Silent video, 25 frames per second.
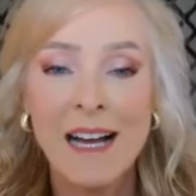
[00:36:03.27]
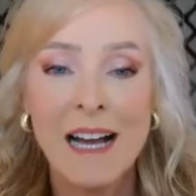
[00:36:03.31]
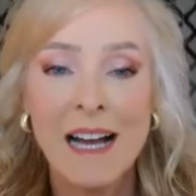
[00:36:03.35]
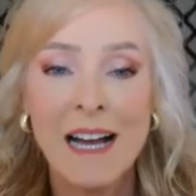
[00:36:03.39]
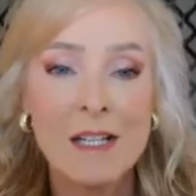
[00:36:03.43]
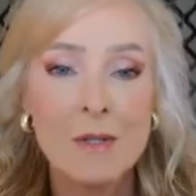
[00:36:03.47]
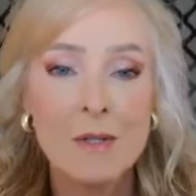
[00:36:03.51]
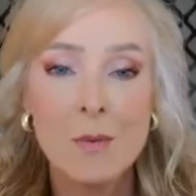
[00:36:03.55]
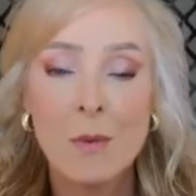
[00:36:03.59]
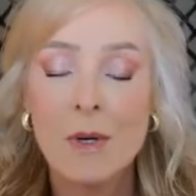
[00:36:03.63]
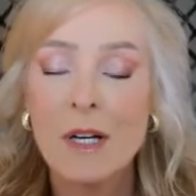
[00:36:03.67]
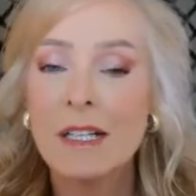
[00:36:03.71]

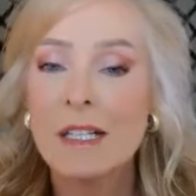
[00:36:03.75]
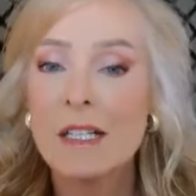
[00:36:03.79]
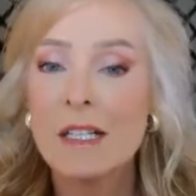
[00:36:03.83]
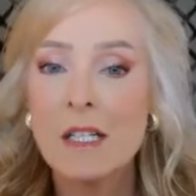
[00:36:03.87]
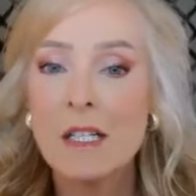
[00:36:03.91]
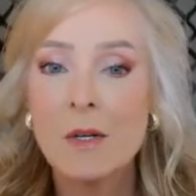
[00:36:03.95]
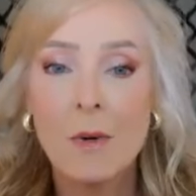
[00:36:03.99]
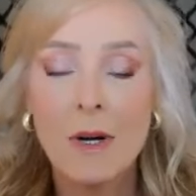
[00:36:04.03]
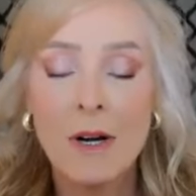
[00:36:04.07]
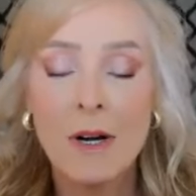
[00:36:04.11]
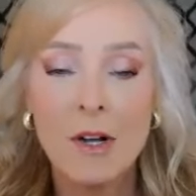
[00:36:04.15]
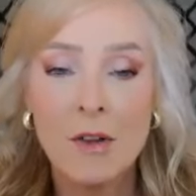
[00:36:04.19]
I just wanted to
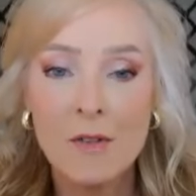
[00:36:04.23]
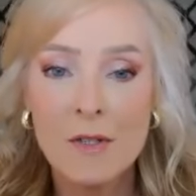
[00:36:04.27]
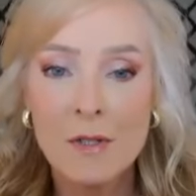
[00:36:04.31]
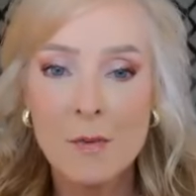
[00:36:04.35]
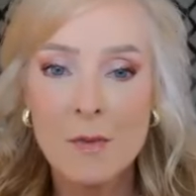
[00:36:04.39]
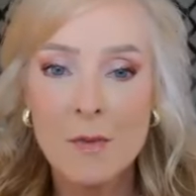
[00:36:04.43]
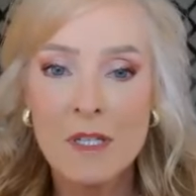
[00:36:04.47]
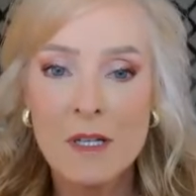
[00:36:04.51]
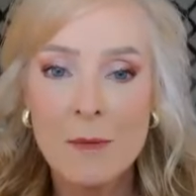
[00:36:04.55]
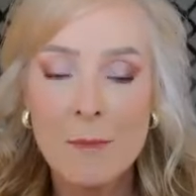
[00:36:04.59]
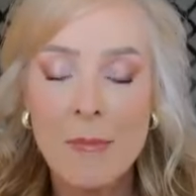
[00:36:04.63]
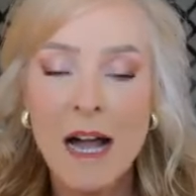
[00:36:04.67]
see what all
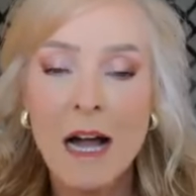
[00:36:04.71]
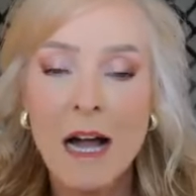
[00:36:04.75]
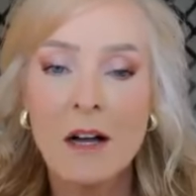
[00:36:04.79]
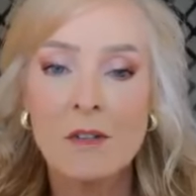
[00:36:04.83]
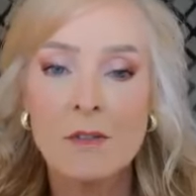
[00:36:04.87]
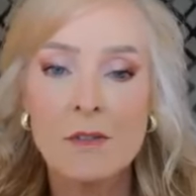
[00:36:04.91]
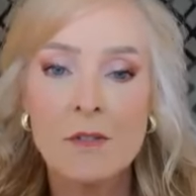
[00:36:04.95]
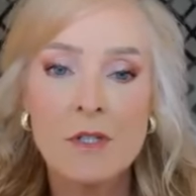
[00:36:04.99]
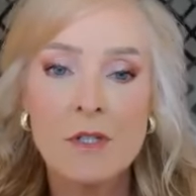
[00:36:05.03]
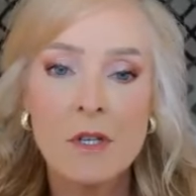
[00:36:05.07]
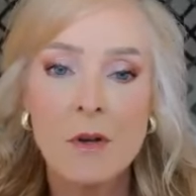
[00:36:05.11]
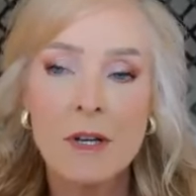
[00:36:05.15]
this was
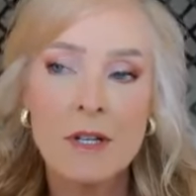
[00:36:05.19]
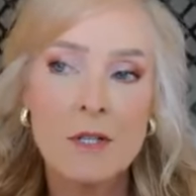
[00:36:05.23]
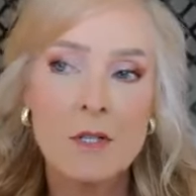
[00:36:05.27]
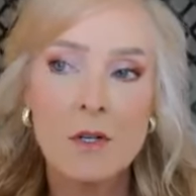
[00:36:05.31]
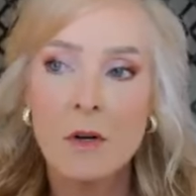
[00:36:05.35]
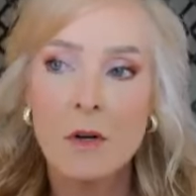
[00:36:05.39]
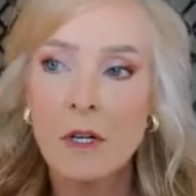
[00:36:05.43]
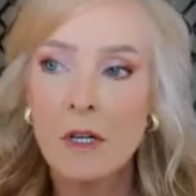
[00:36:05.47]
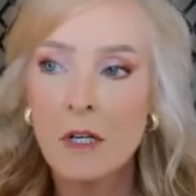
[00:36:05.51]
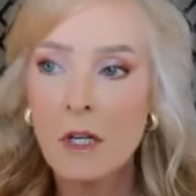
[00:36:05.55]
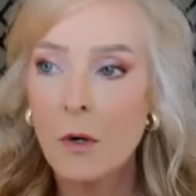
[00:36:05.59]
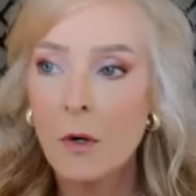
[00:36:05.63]
about. And so I
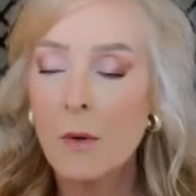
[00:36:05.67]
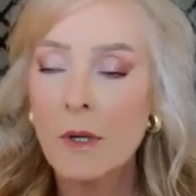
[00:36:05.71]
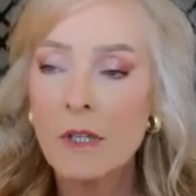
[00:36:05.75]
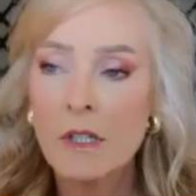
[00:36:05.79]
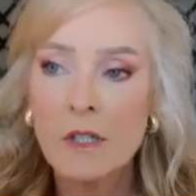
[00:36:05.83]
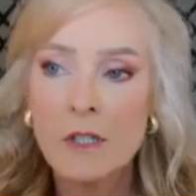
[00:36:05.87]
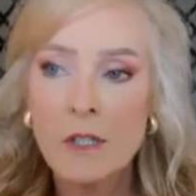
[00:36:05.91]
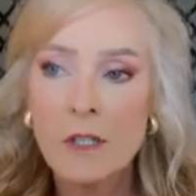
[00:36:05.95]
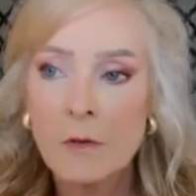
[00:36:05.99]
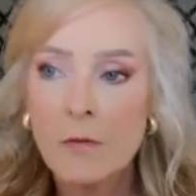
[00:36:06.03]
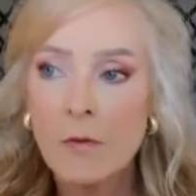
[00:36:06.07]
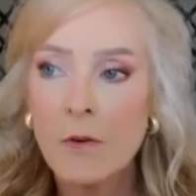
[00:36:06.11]
started
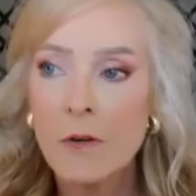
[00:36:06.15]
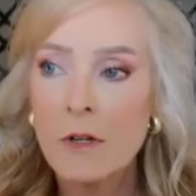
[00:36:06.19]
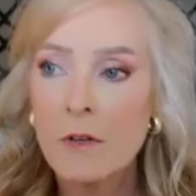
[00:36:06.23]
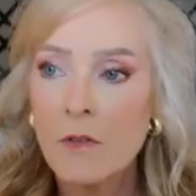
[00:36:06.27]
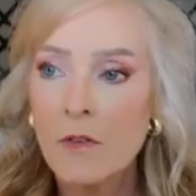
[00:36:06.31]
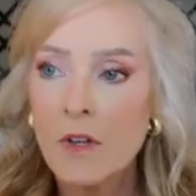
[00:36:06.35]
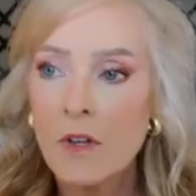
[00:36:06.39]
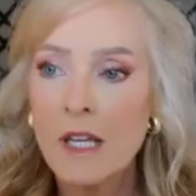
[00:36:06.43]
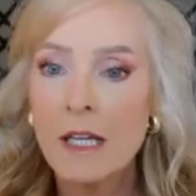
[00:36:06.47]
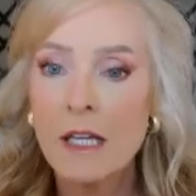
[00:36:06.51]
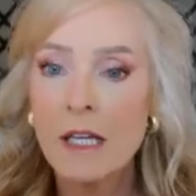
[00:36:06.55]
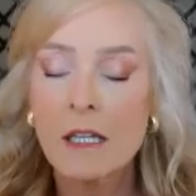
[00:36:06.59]
going to different
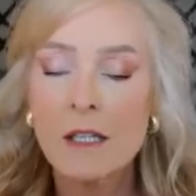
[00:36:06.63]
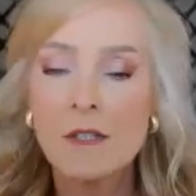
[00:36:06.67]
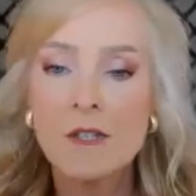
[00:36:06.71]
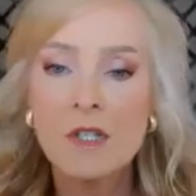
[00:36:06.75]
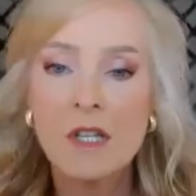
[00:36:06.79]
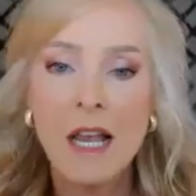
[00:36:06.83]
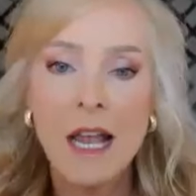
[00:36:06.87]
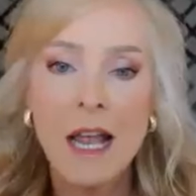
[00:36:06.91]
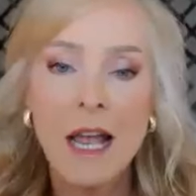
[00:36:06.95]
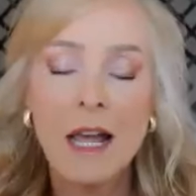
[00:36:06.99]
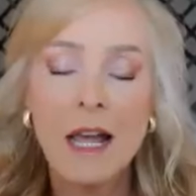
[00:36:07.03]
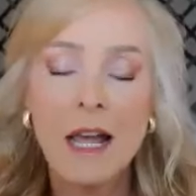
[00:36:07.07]

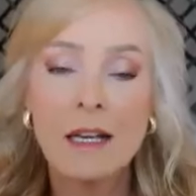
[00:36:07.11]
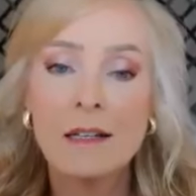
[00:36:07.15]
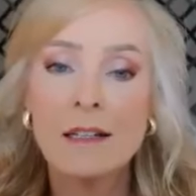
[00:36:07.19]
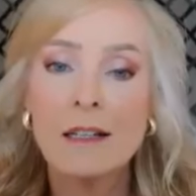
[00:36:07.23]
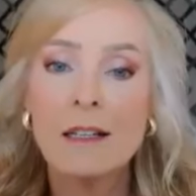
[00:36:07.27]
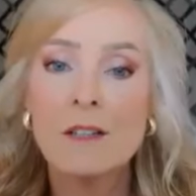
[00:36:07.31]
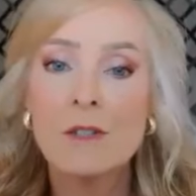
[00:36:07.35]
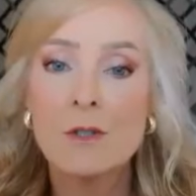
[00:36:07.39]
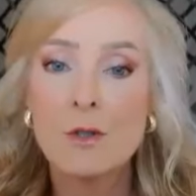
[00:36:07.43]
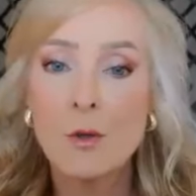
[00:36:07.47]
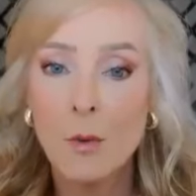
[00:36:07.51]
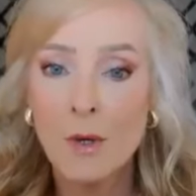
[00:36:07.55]
events and
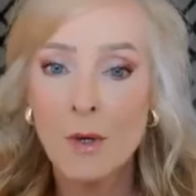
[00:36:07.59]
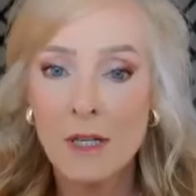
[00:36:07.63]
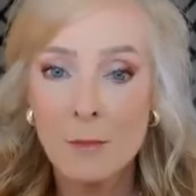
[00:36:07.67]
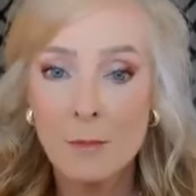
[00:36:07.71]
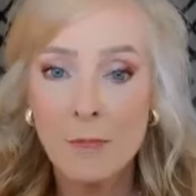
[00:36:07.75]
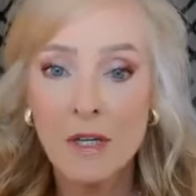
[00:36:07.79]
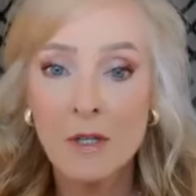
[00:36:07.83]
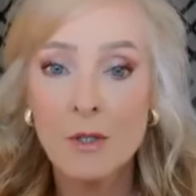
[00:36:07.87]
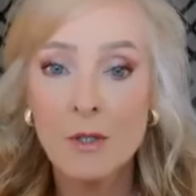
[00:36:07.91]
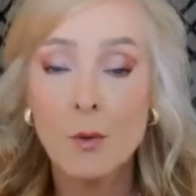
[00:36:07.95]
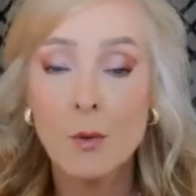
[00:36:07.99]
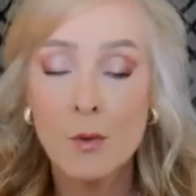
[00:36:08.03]
joined a
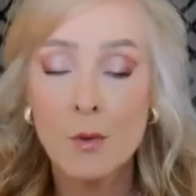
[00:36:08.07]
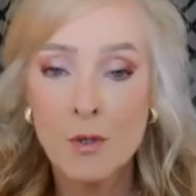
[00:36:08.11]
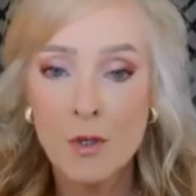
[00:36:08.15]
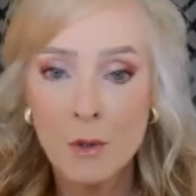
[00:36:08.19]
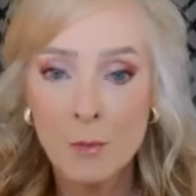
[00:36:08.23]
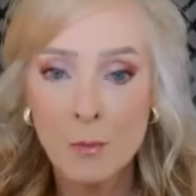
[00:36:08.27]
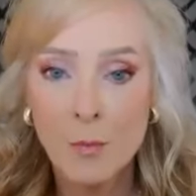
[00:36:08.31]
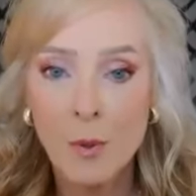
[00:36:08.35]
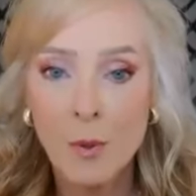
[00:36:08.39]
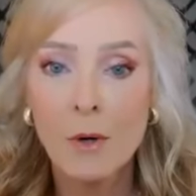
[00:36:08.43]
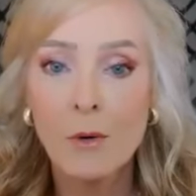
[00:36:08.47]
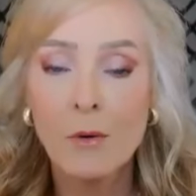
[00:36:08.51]

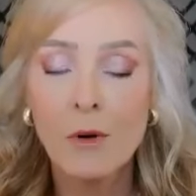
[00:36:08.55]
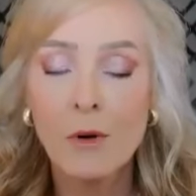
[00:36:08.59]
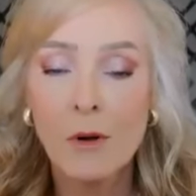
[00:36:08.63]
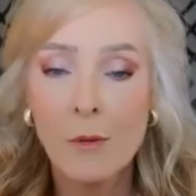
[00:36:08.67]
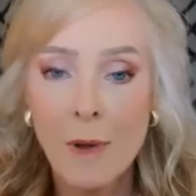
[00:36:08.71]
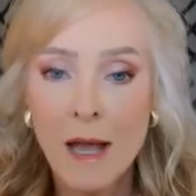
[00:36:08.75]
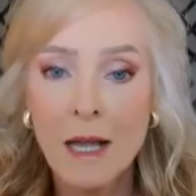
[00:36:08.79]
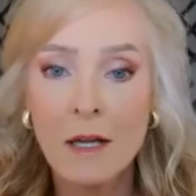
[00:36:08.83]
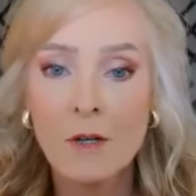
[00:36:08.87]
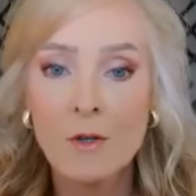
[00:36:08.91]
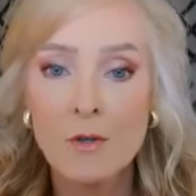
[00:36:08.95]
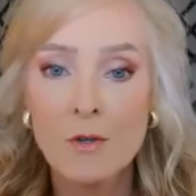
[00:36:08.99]
mentorship
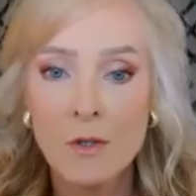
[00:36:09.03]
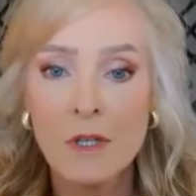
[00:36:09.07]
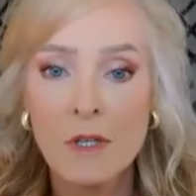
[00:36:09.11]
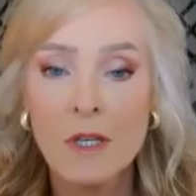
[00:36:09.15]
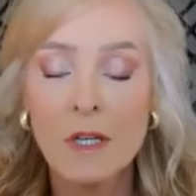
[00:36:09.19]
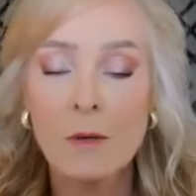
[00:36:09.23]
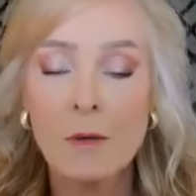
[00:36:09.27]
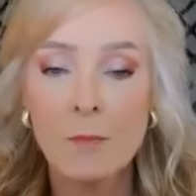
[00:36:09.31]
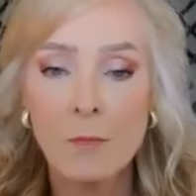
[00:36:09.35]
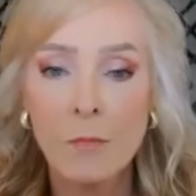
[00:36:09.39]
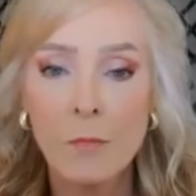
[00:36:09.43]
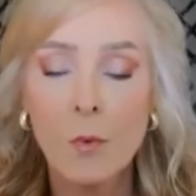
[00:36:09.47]
program,
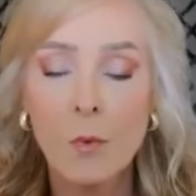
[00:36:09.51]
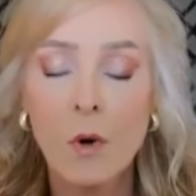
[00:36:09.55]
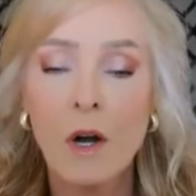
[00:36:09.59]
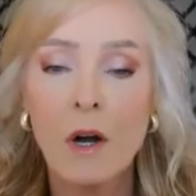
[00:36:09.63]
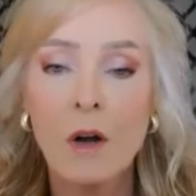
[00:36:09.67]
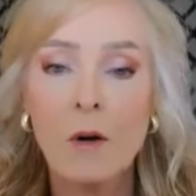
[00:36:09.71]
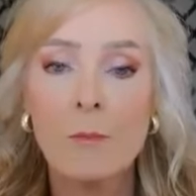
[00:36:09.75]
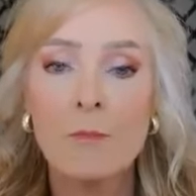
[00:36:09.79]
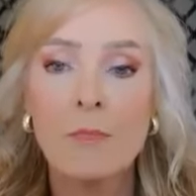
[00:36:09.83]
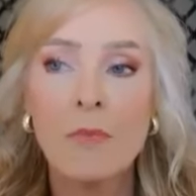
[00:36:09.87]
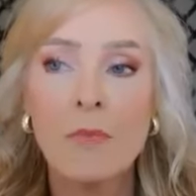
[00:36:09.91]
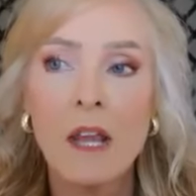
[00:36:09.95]
actually,
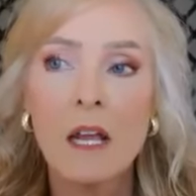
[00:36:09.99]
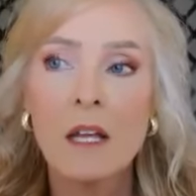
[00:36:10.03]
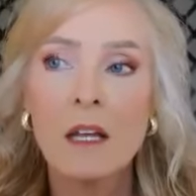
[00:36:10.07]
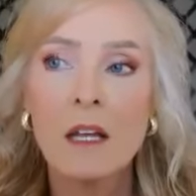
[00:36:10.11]
where